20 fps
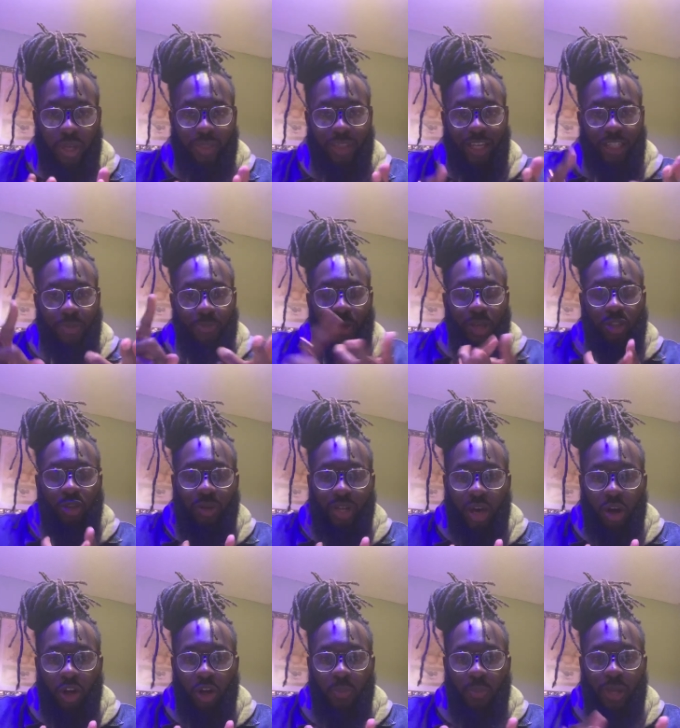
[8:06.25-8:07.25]
There's mental
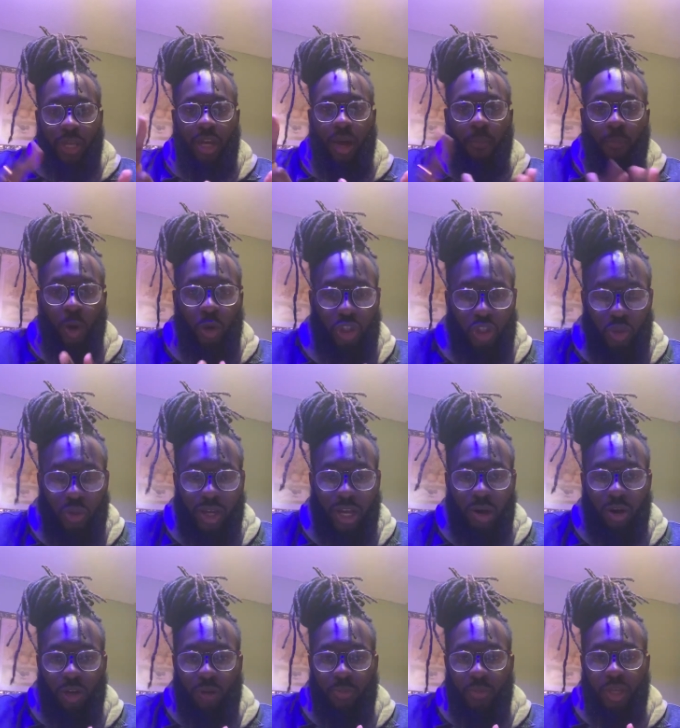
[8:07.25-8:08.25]
alchemy, emotional
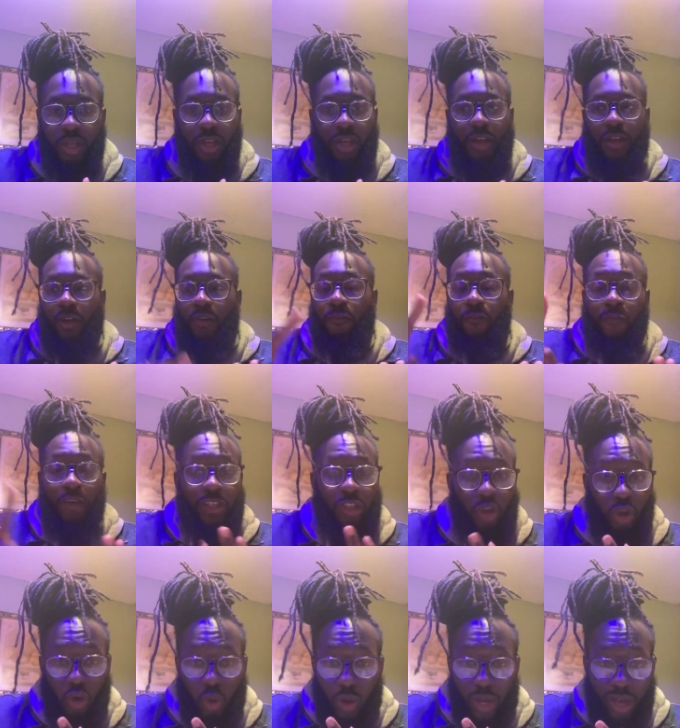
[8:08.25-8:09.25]
alchemy,
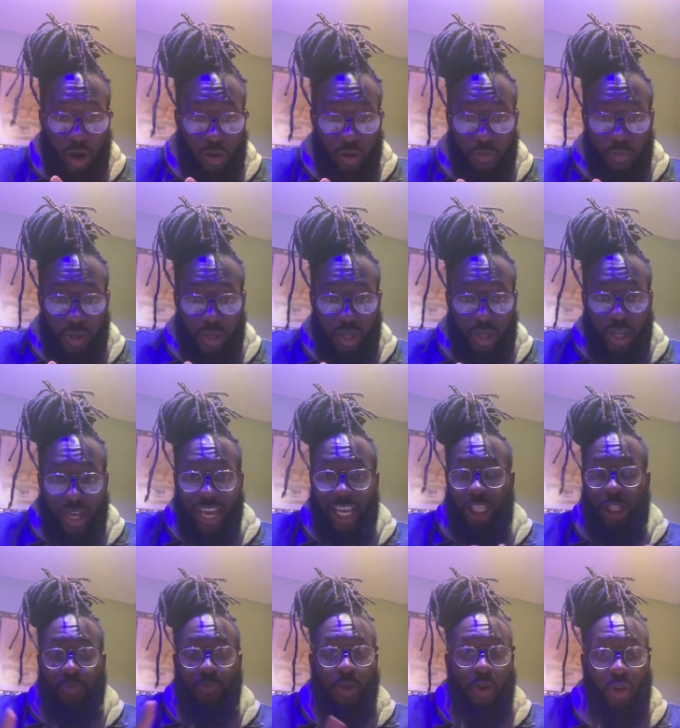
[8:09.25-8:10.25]
physical alchemy, and
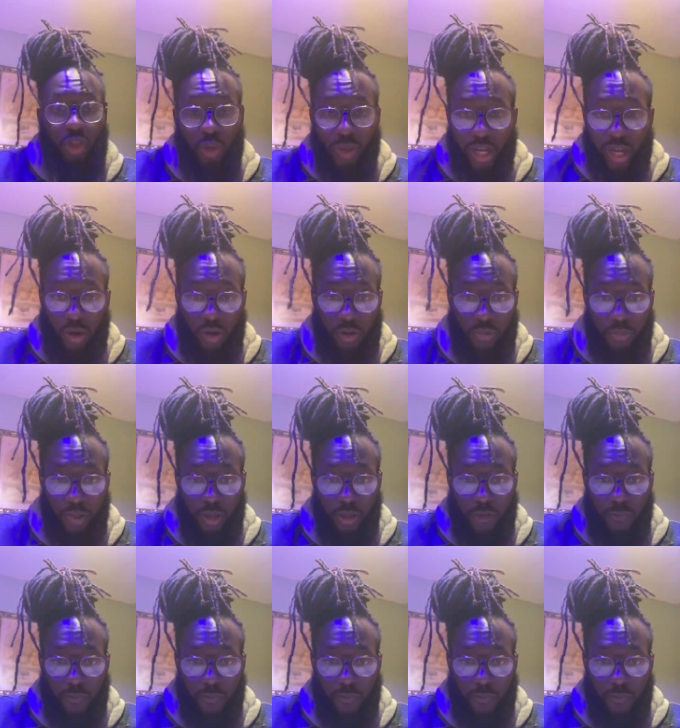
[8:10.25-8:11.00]
spiritual alchemy,